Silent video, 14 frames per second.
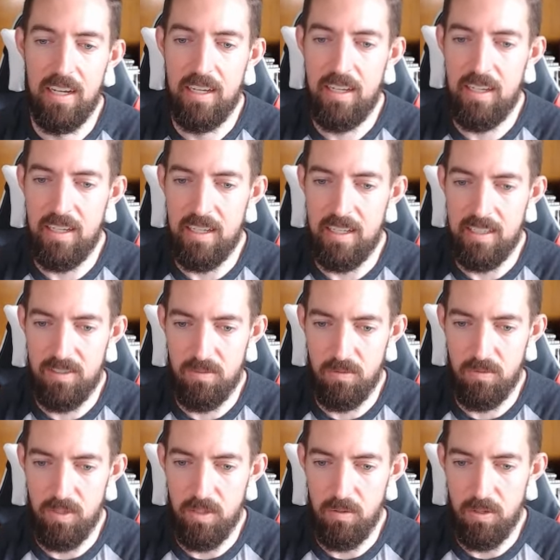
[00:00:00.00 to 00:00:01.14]
Now let's
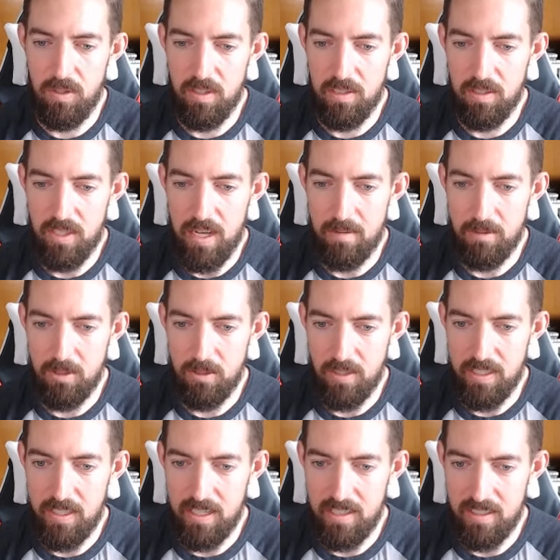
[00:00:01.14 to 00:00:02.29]
re-roll the geometry
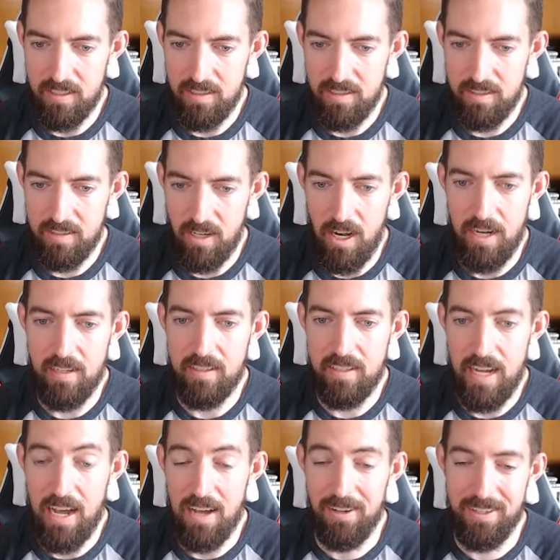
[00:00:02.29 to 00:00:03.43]
there. All right,
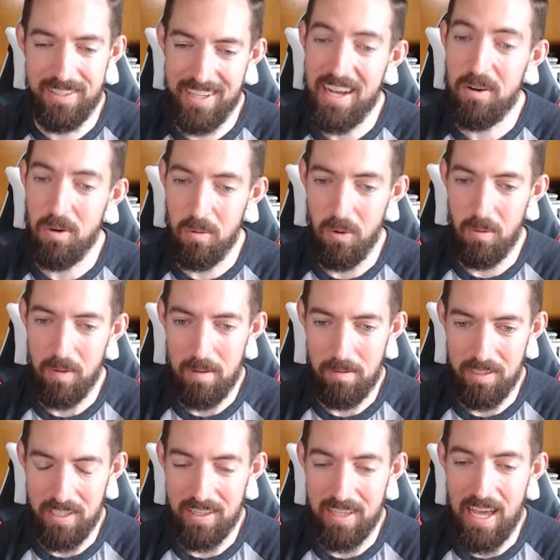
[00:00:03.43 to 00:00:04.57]
now we're more
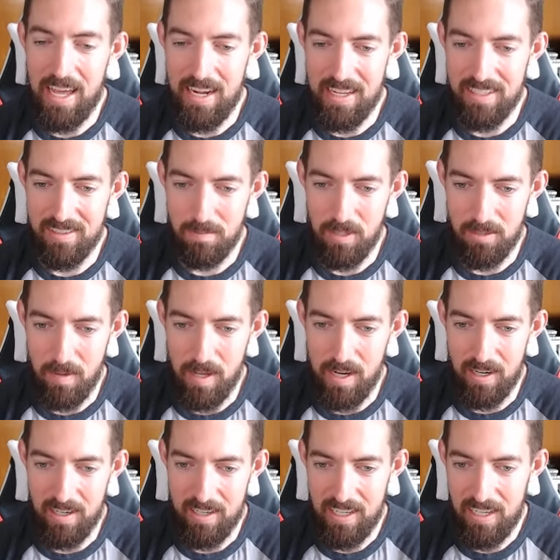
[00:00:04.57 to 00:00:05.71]
populated. That is much
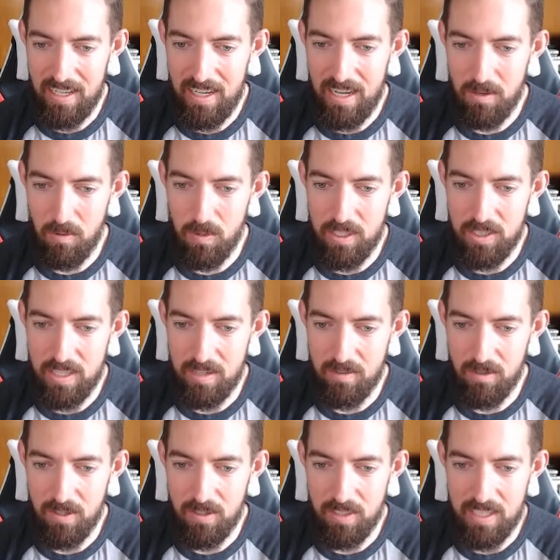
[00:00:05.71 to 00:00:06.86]
better. I wish that
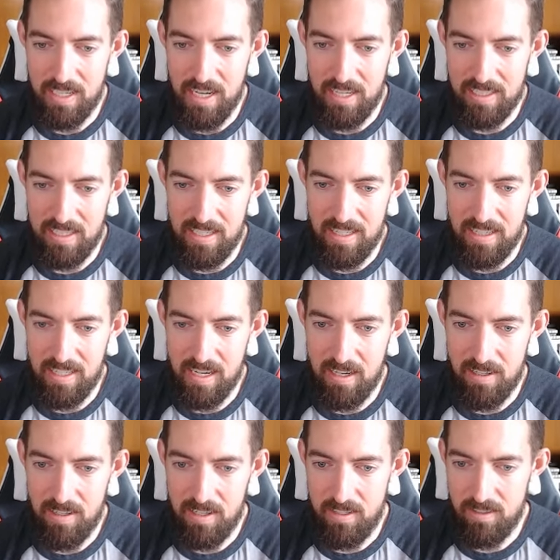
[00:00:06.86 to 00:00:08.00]
road connected in there,
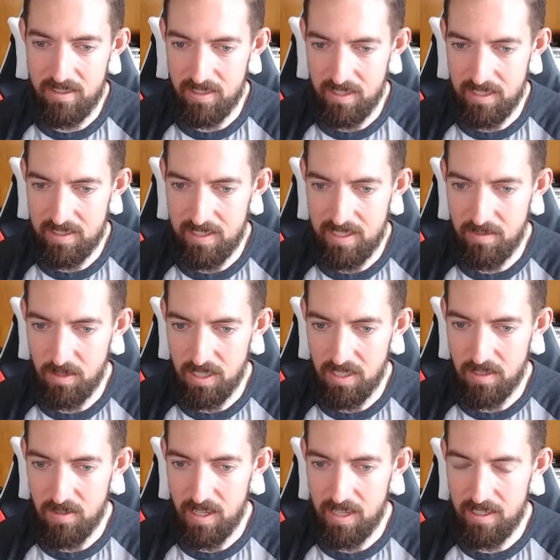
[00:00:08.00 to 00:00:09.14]
though. So let's see if we can do that.